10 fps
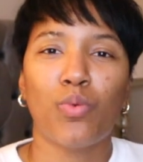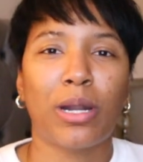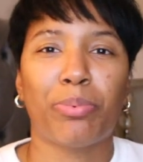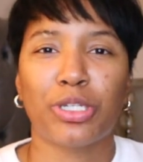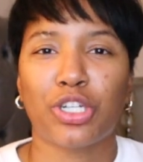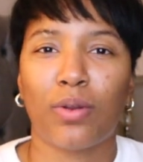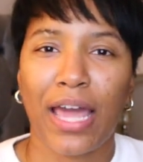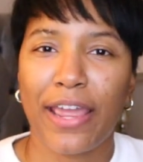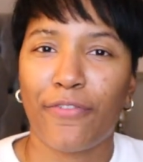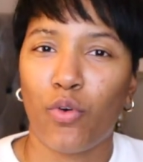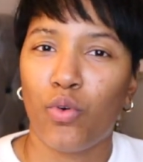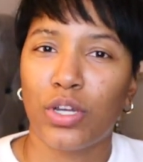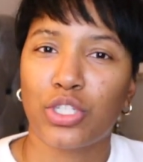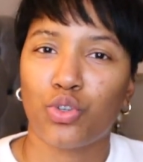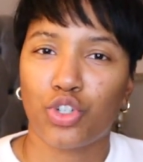want to put your life
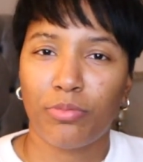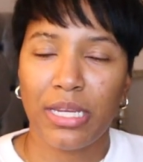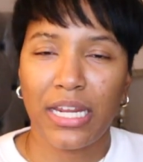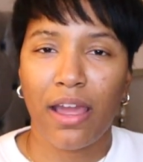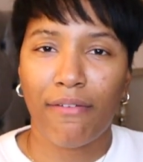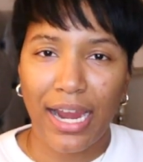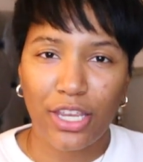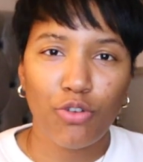on social media, right?